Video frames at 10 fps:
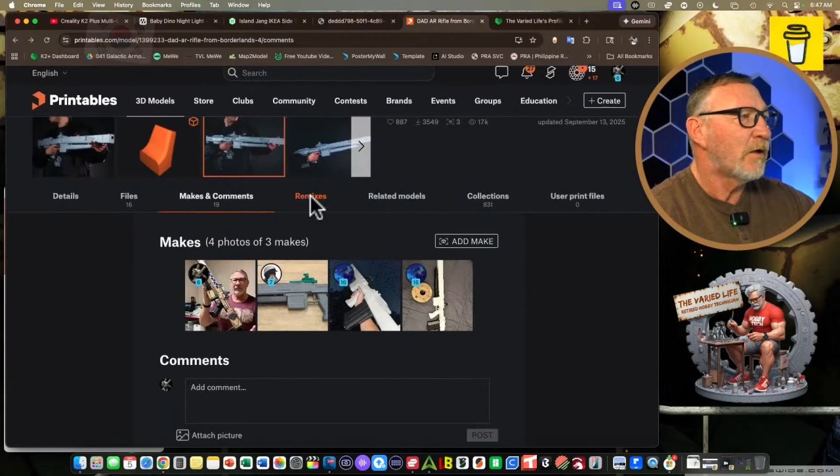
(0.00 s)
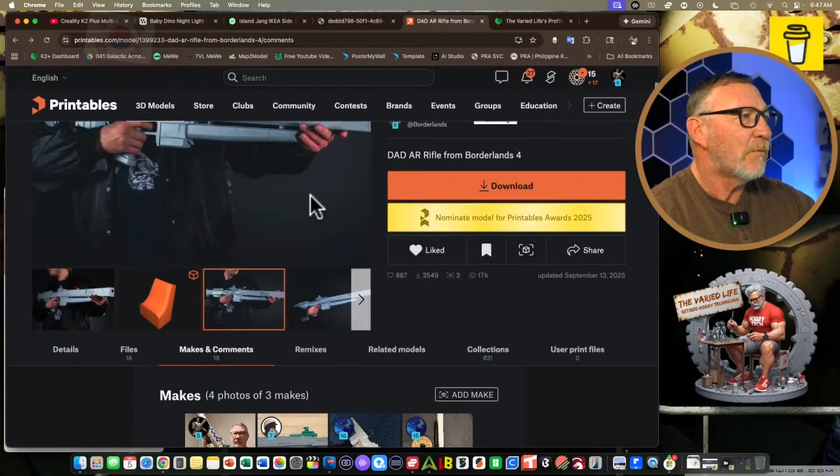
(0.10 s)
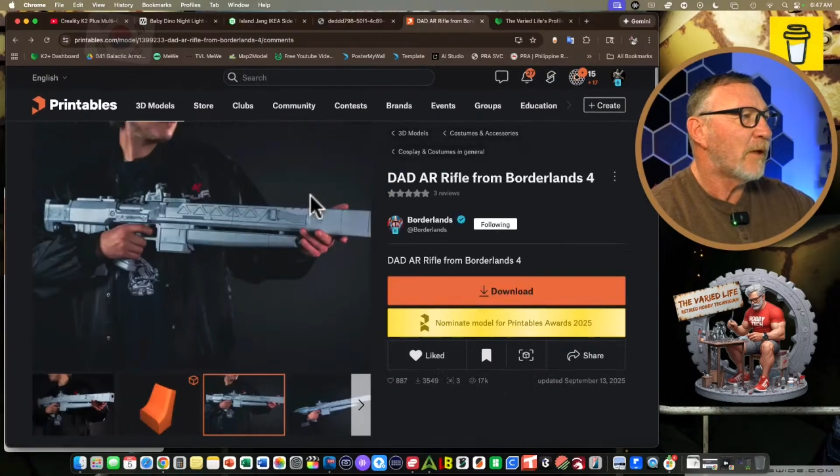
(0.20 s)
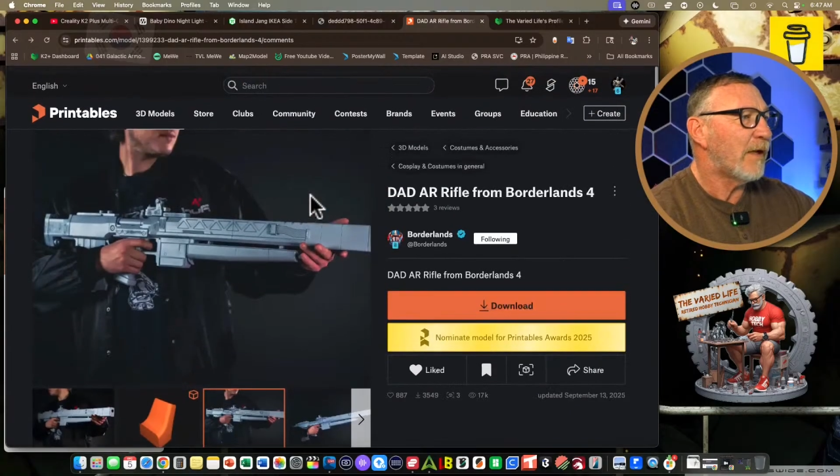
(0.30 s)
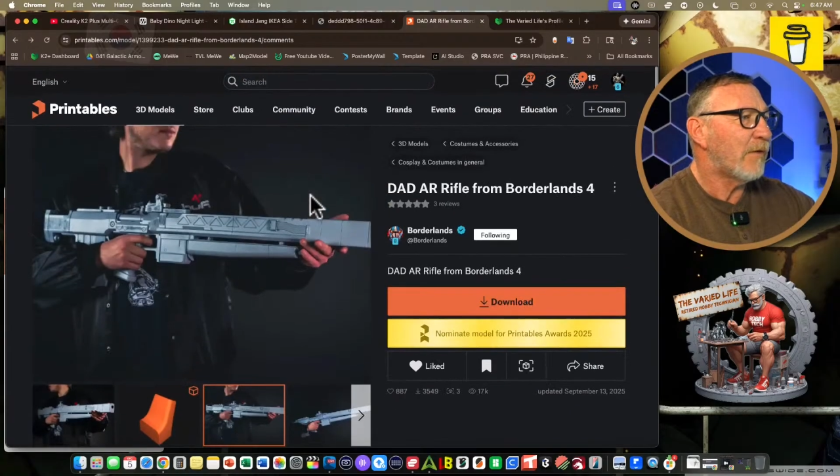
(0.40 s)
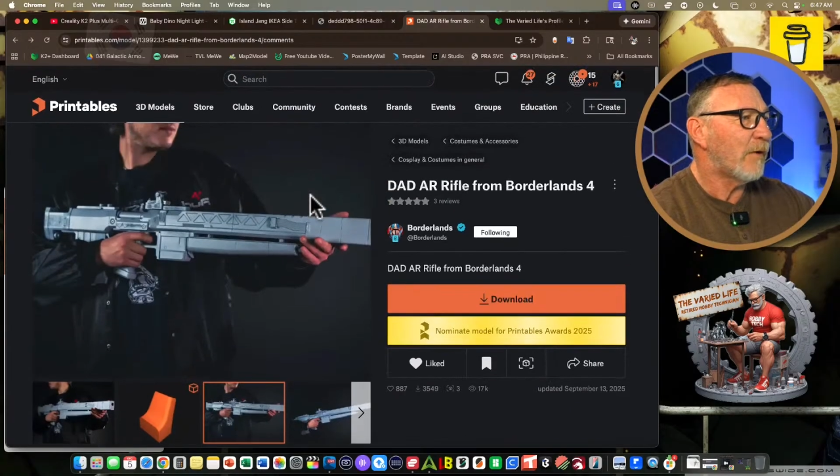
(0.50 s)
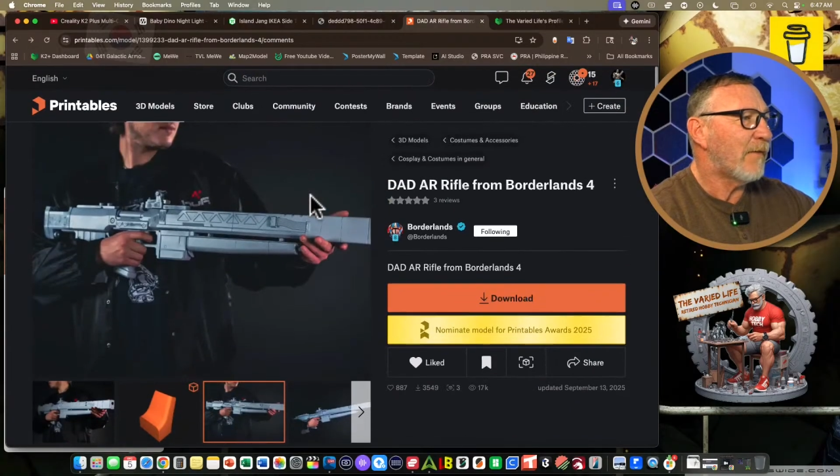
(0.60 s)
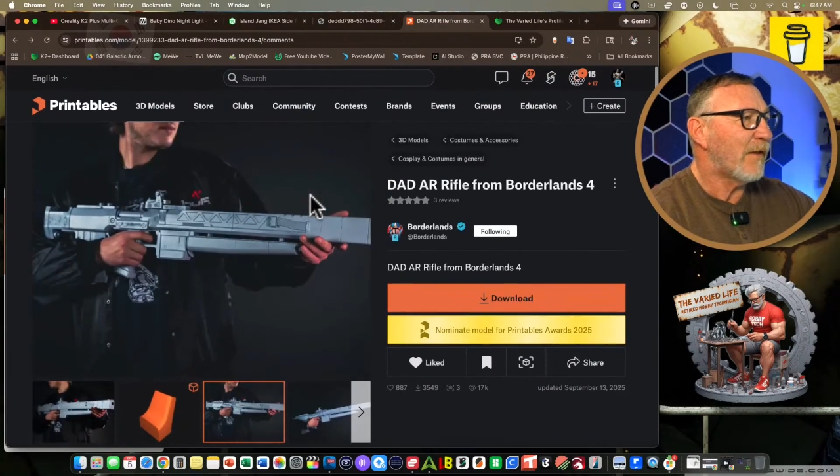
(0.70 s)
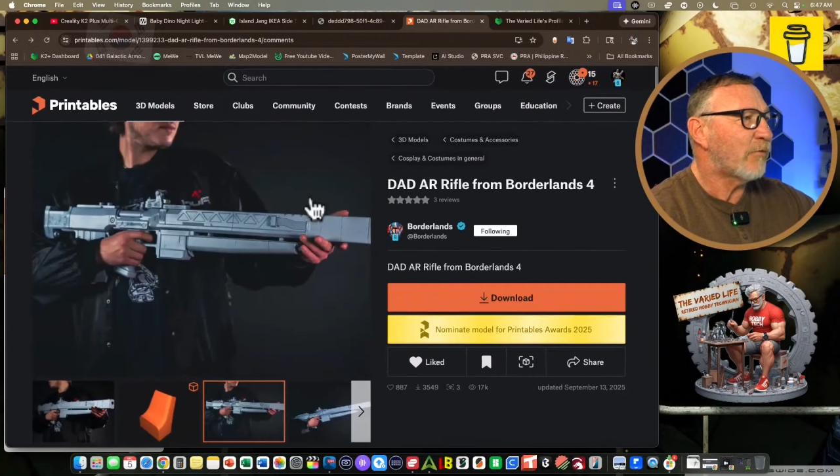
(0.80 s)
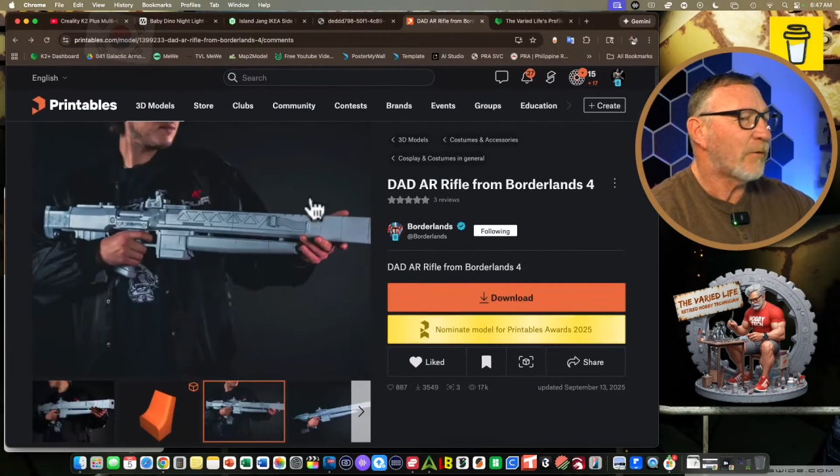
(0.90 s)
But anyway,
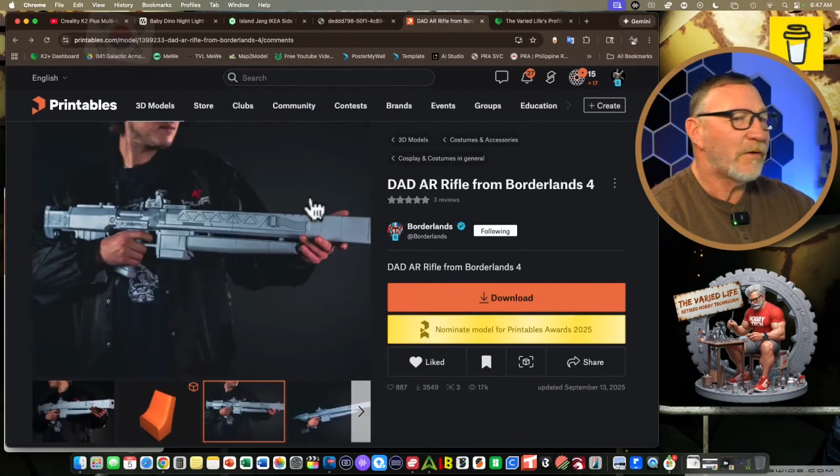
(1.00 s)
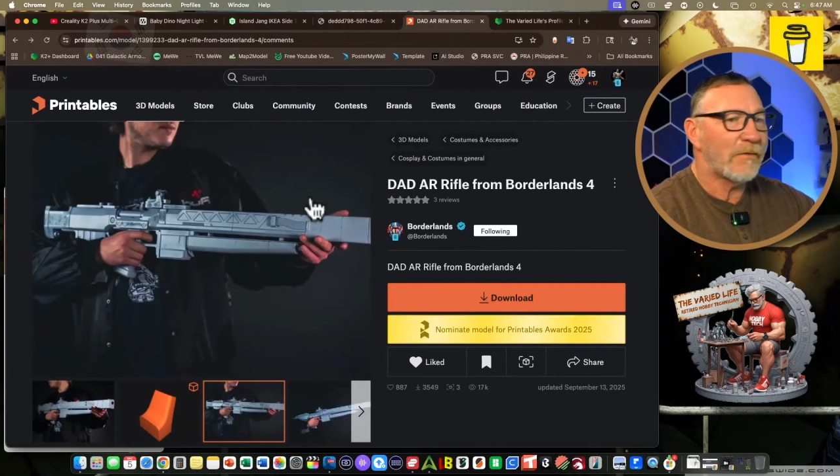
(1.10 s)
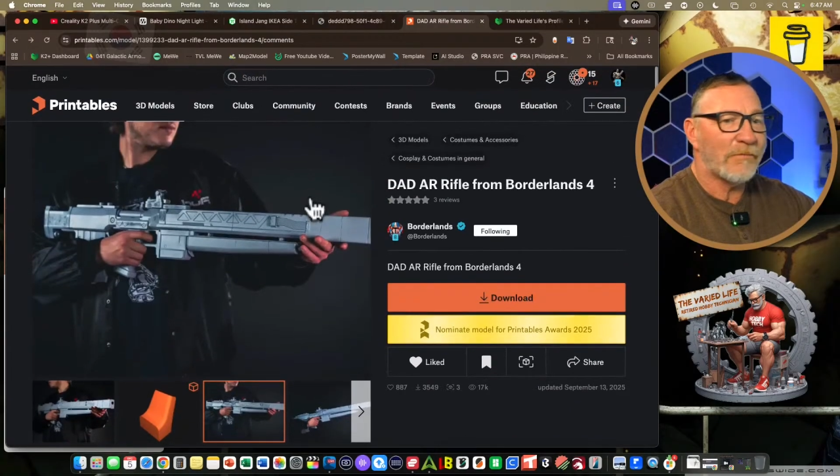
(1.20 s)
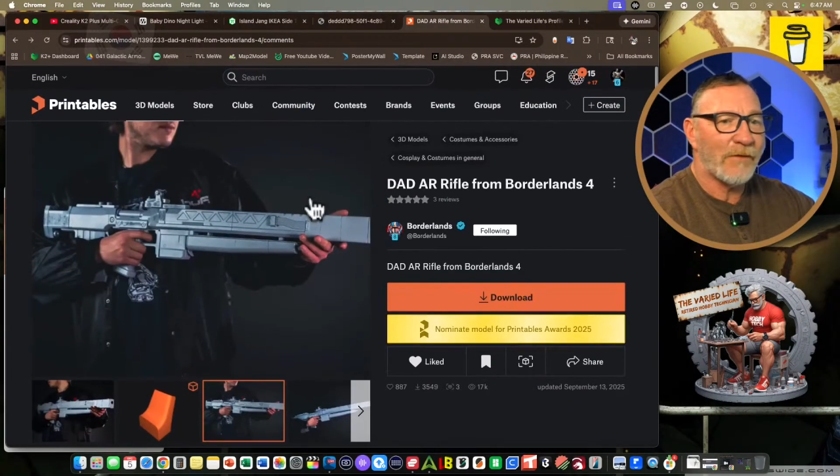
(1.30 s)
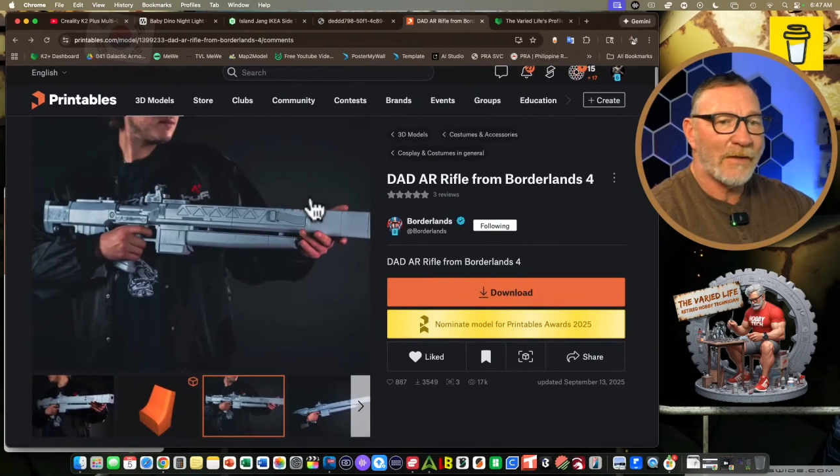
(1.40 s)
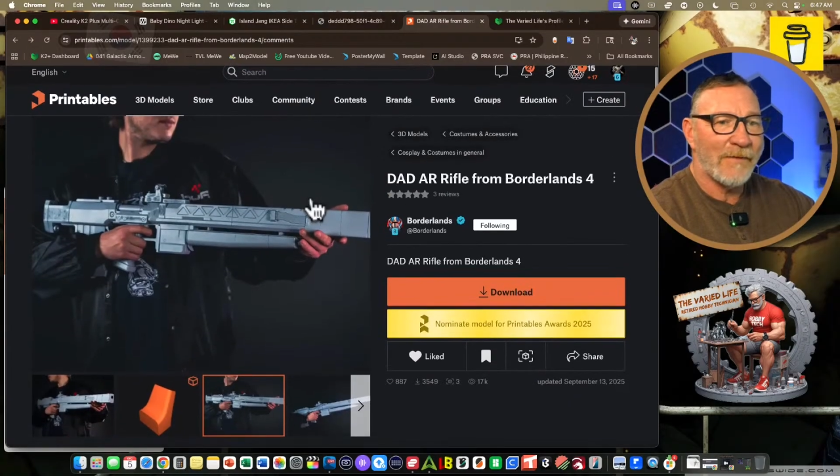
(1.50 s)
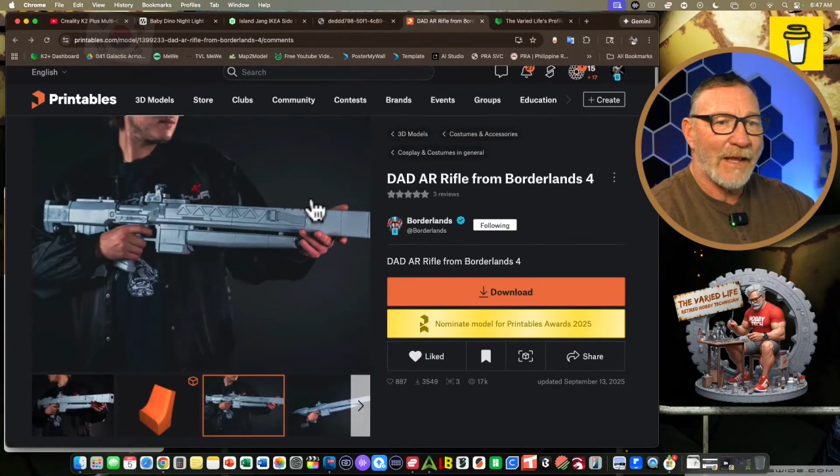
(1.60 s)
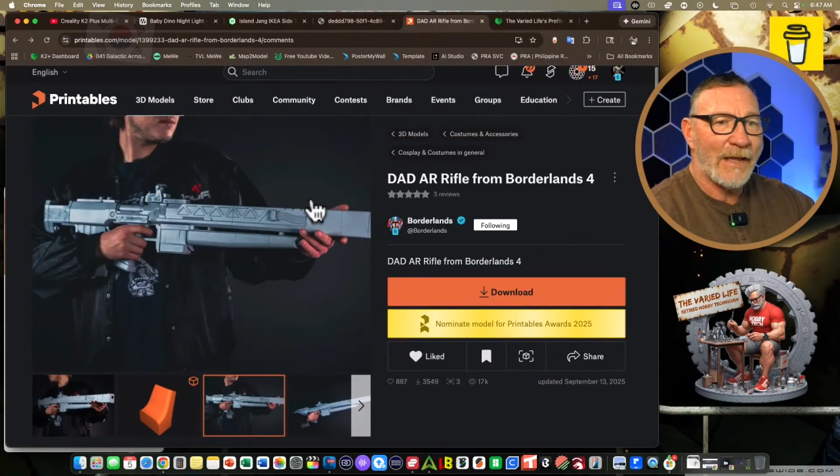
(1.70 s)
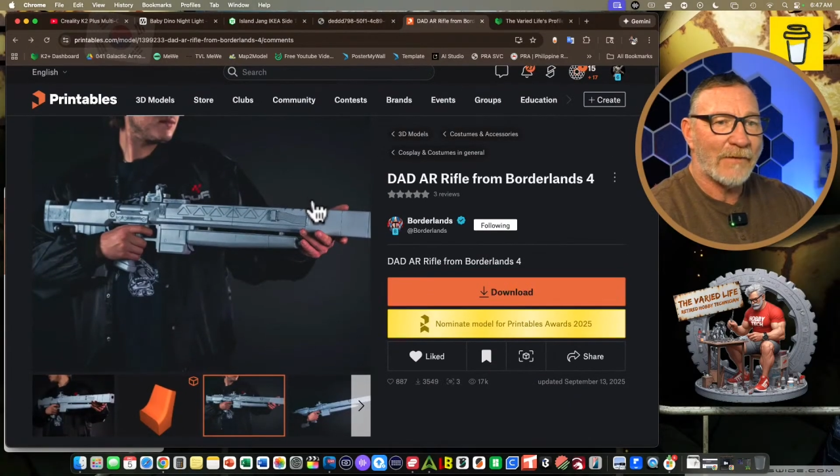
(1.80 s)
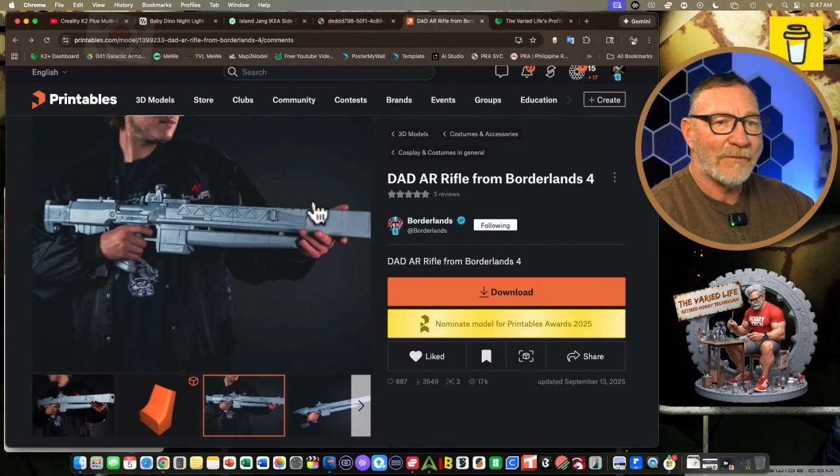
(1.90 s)
that's where you can find
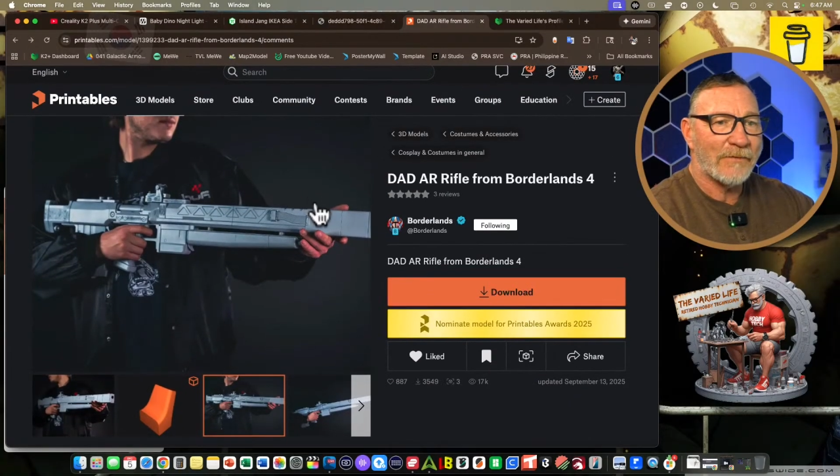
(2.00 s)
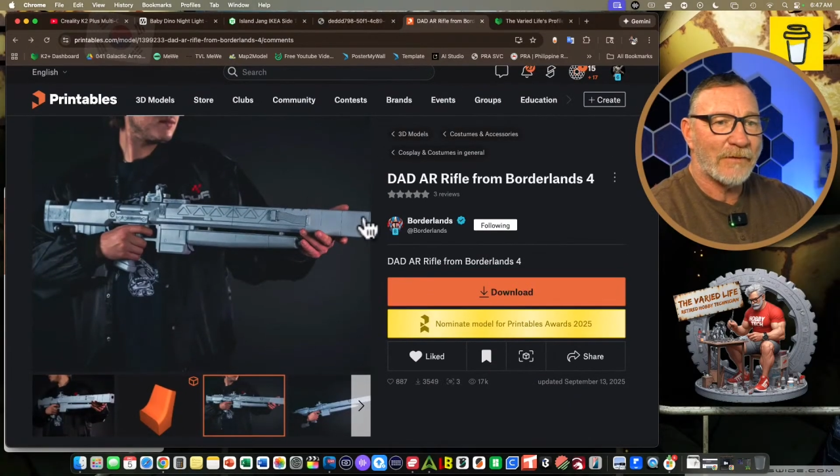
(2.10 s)
that.